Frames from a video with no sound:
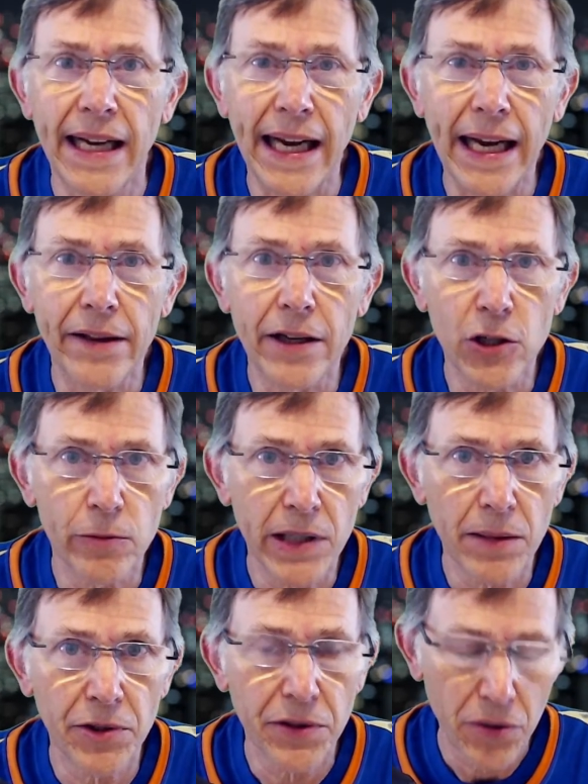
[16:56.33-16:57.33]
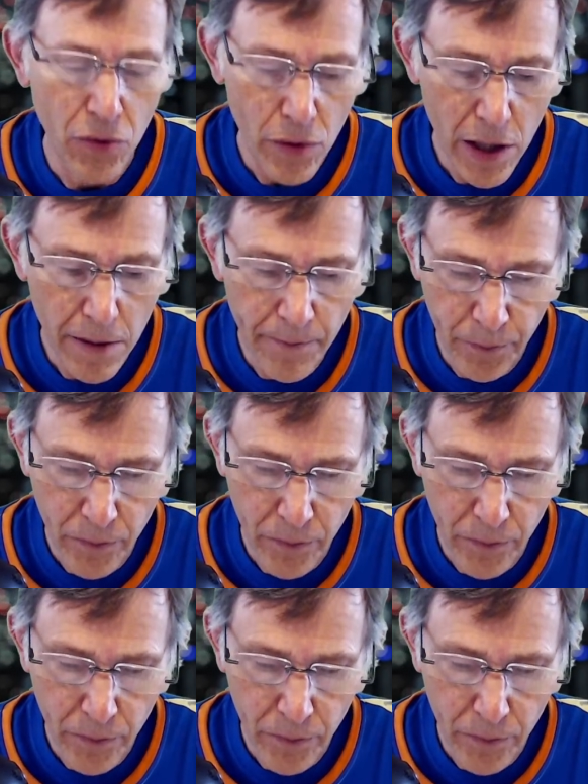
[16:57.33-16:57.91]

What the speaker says: and then you'll be able to